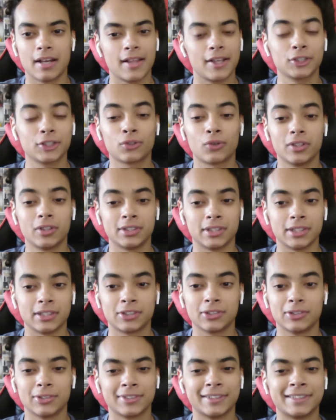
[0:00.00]
That's crazy. It
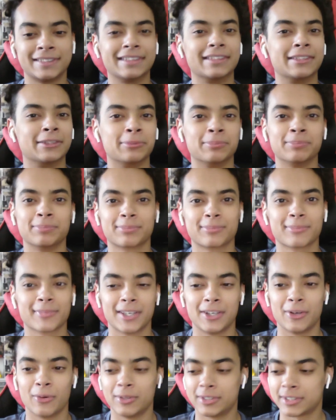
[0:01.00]
still looks the same.
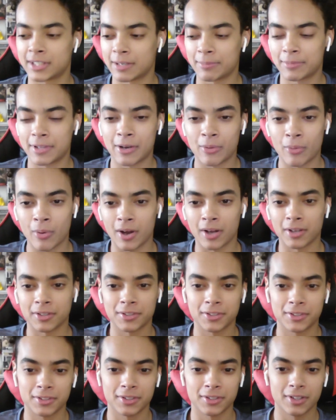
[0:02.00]
He always kept that
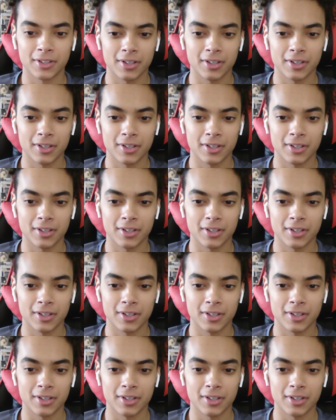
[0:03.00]
watch.